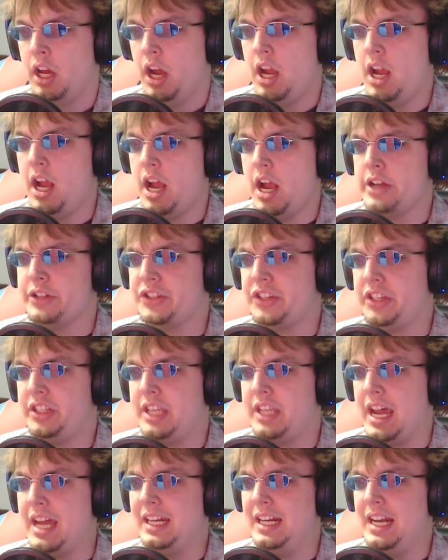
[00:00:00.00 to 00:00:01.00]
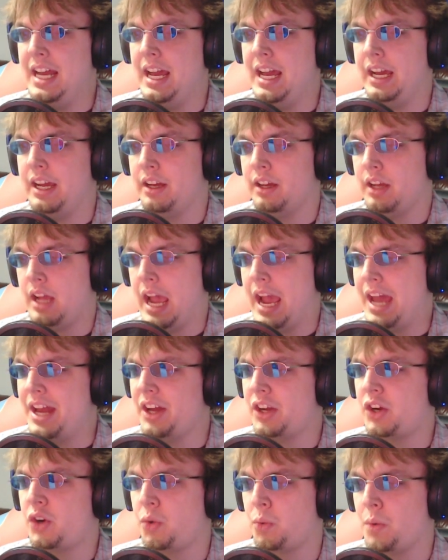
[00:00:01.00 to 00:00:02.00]
Is deadly! And a
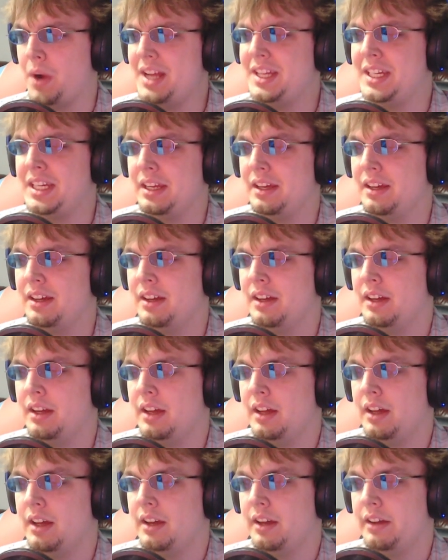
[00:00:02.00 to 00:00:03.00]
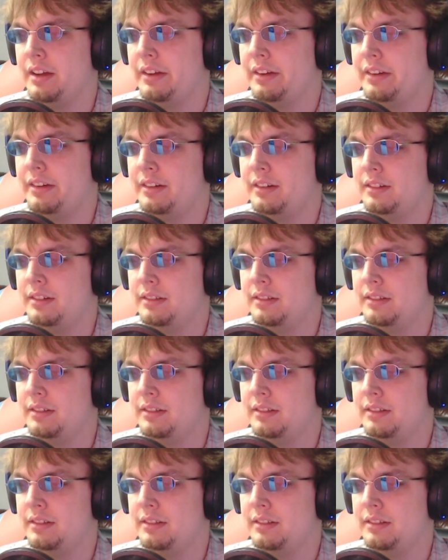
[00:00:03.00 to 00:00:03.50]
crit? Right.